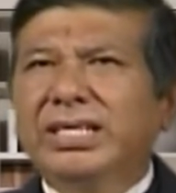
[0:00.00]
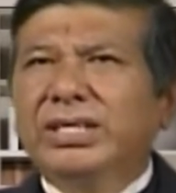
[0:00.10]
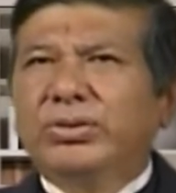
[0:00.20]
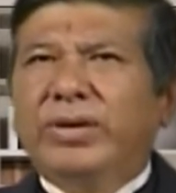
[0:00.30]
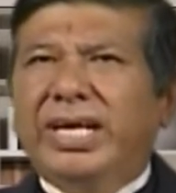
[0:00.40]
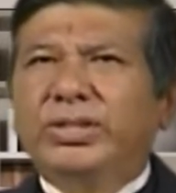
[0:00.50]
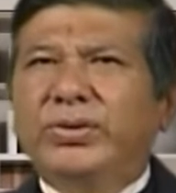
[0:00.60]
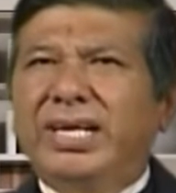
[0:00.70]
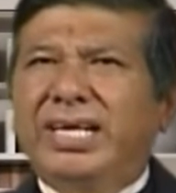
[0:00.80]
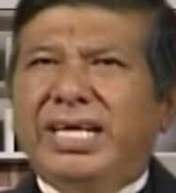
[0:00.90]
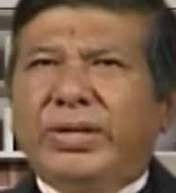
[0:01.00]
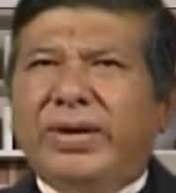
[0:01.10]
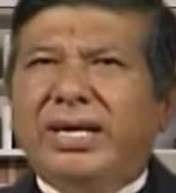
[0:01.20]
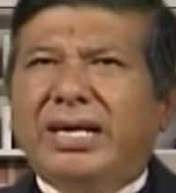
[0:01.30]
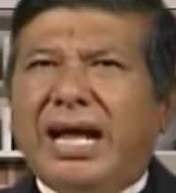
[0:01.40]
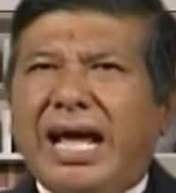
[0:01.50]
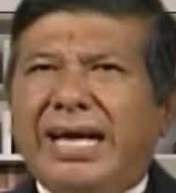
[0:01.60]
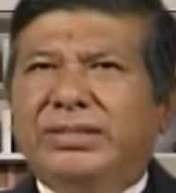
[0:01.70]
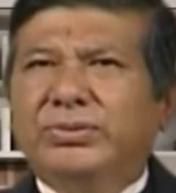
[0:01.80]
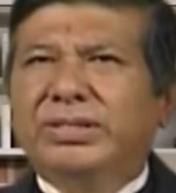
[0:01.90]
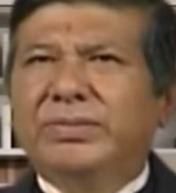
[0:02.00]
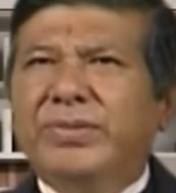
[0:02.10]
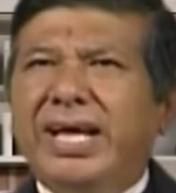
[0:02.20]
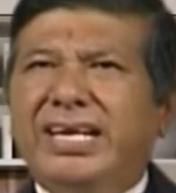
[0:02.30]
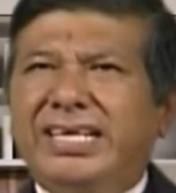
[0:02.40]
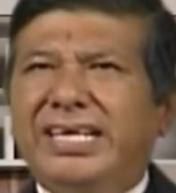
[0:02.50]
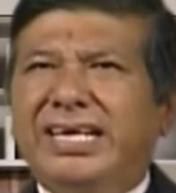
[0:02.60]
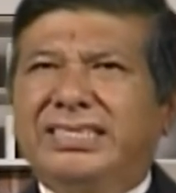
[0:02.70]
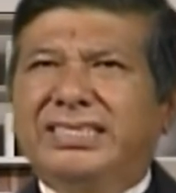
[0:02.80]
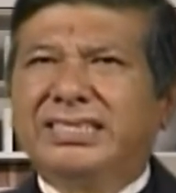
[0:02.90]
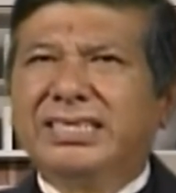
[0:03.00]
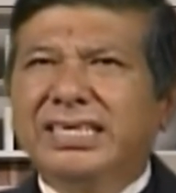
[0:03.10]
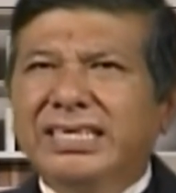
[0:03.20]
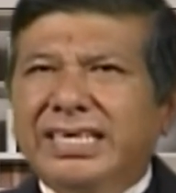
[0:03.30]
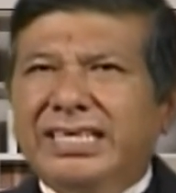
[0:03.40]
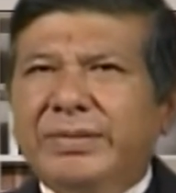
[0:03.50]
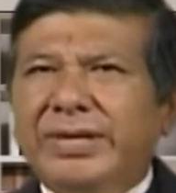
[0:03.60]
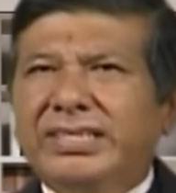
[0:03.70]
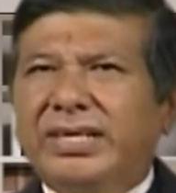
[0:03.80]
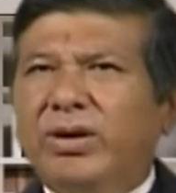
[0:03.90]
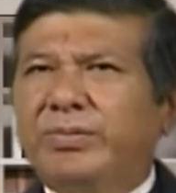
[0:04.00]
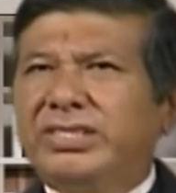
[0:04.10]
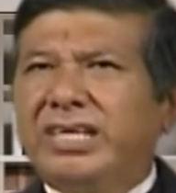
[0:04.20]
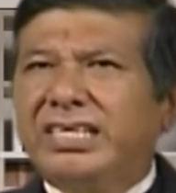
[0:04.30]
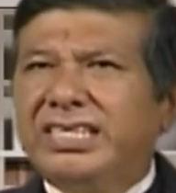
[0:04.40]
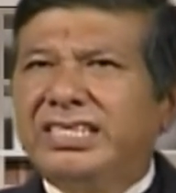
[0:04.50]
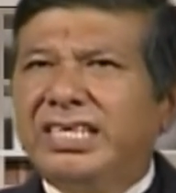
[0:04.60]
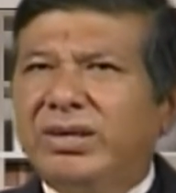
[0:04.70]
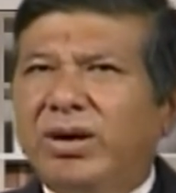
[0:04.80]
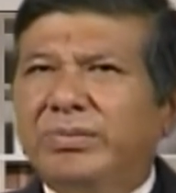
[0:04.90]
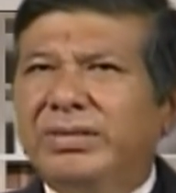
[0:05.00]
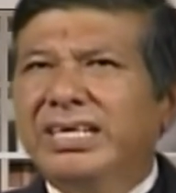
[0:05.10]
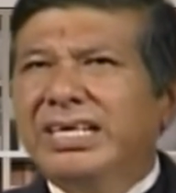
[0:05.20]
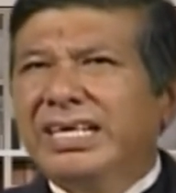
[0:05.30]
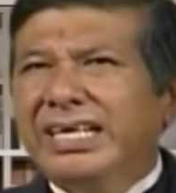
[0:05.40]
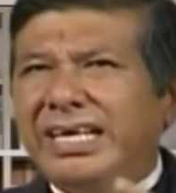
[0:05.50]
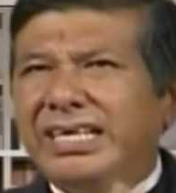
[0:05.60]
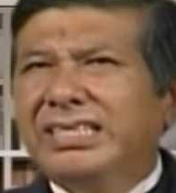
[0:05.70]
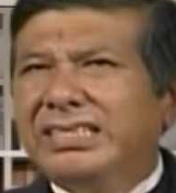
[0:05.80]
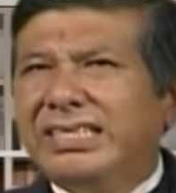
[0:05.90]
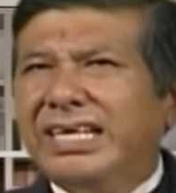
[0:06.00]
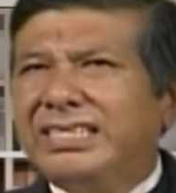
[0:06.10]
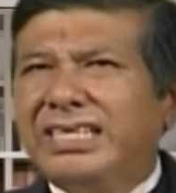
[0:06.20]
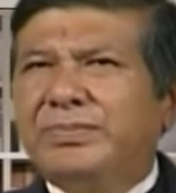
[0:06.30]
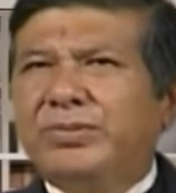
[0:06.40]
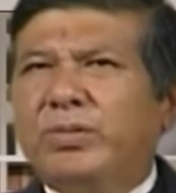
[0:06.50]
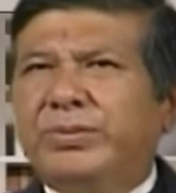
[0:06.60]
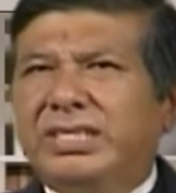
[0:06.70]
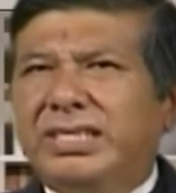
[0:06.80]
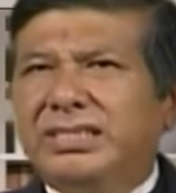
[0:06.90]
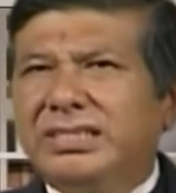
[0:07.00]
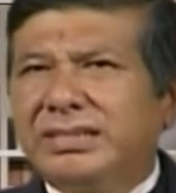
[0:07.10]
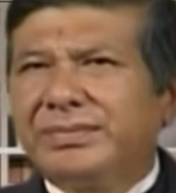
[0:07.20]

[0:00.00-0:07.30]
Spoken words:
to enjoy equal right with the male heirs in the matter of succession of intestate properties.